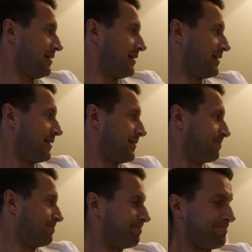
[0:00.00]

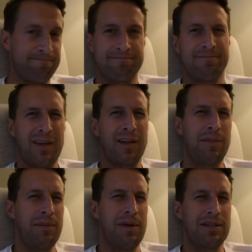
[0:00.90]
Um,
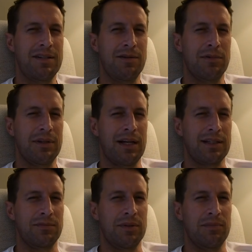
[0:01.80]
and maybe I just need to
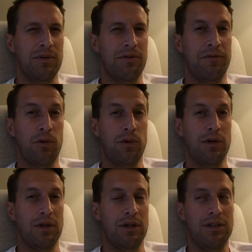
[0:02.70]
relax a bit
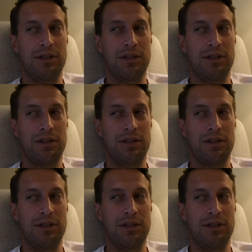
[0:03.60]
before,